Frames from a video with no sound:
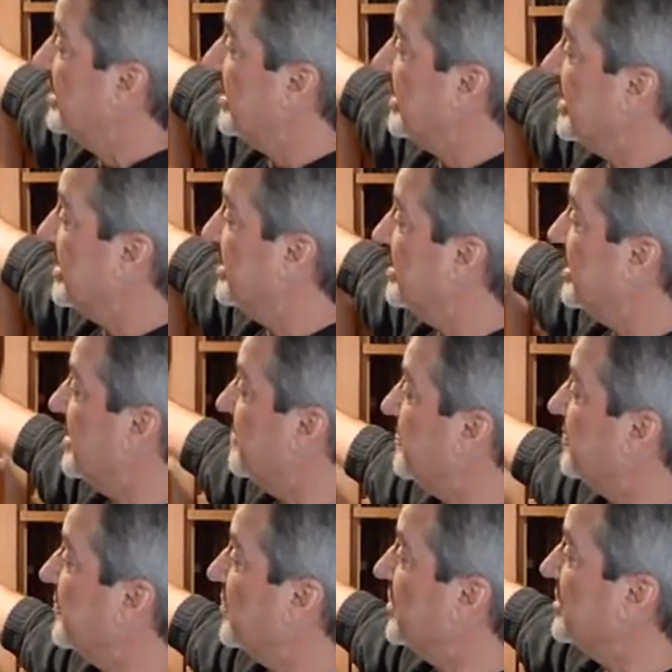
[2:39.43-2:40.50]
and
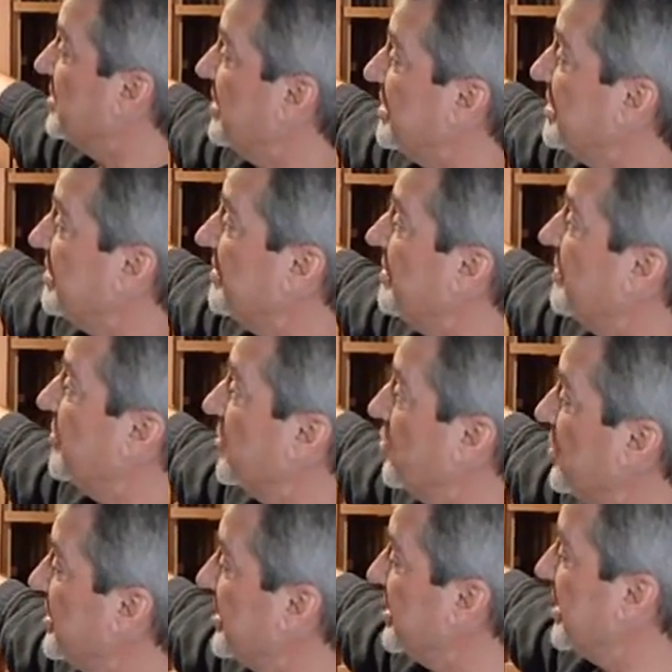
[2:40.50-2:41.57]
um, were intended for
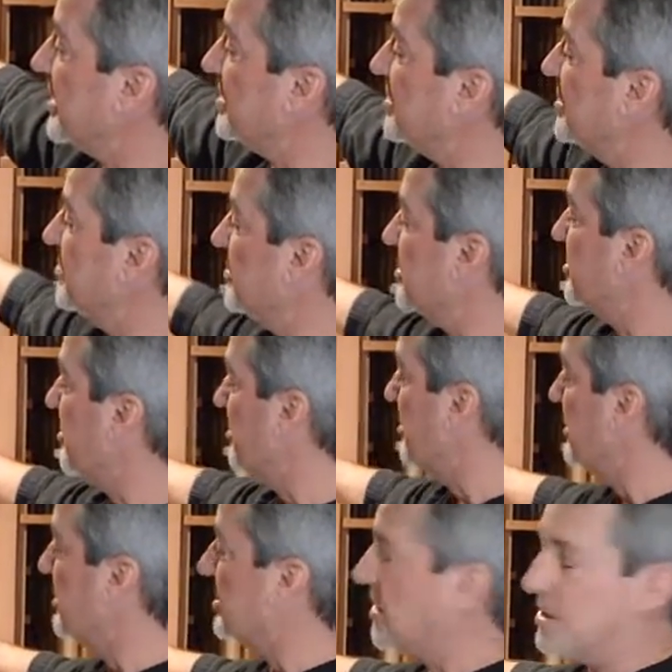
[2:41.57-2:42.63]
wooden cases, but
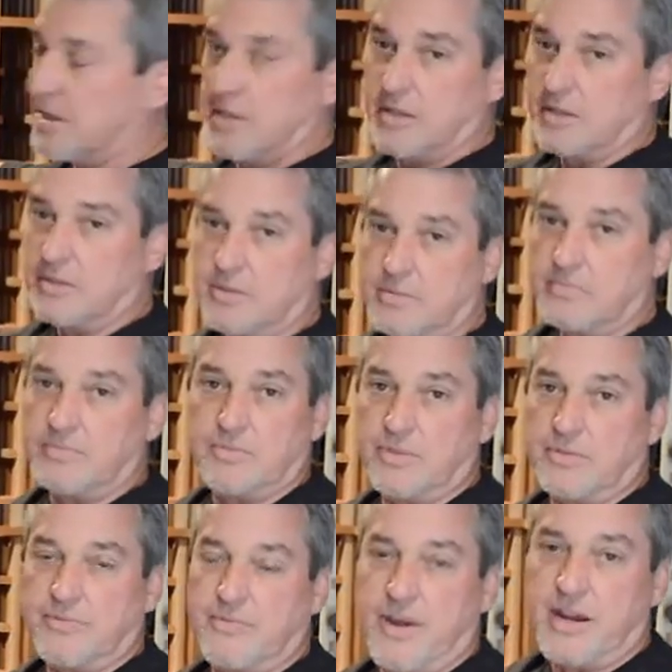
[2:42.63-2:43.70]
certainly they're,
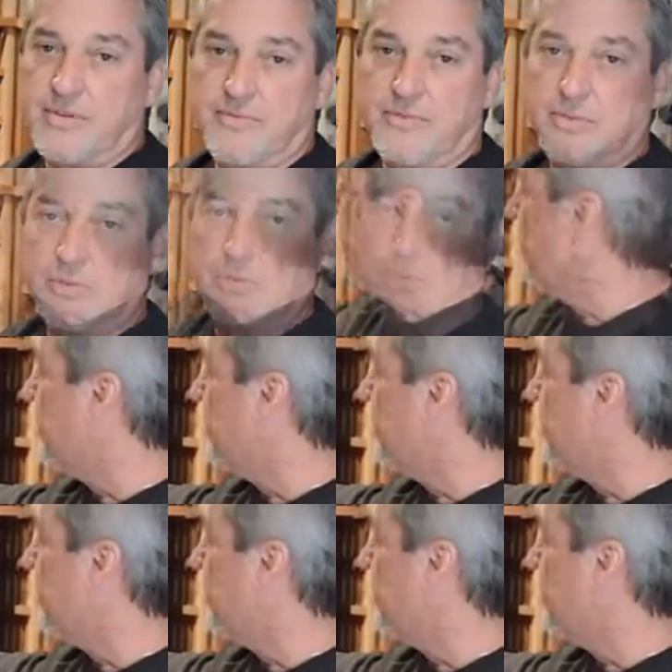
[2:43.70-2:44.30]
they're fine for, for